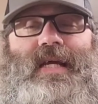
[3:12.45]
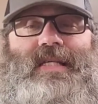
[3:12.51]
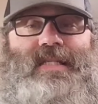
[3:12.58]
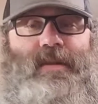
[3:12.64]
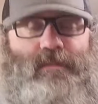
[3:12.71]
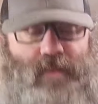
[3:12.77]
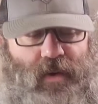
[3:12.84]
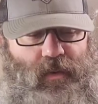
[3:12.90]
I
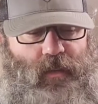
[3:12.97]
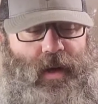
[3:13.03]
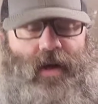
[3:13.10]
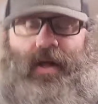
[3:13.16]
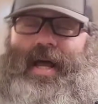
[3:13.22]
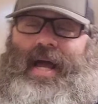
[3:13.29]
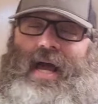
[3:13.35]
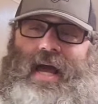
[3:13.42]
said,
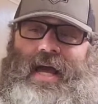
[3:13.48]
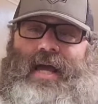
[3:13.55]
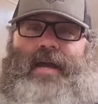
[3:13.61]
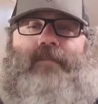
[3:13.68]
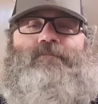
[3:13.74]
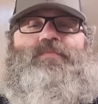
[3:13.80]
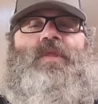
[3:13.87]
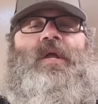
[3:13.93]
Biltwell,
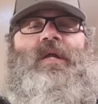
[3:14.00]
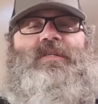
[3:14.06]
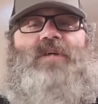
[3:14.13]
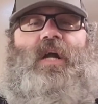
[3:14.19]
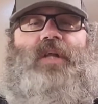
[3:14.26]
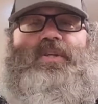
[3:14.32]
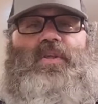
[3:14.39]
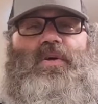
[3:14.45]
hey,
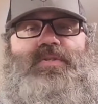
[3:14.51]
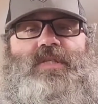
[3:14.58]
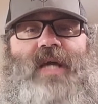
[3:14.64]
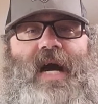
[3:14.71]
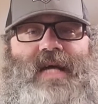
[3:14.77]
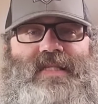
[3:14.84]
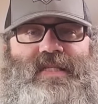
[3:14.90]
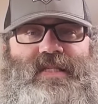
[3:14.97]
talked to those
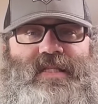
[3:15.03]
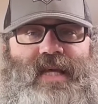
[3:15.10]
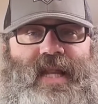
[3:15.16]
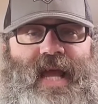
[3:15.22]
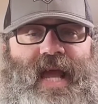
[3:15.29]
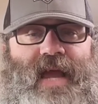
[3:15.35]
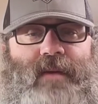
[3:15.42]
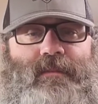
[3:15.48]
guys and said,
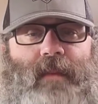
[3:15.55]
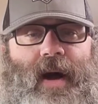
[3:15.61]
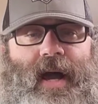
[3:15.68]
hey,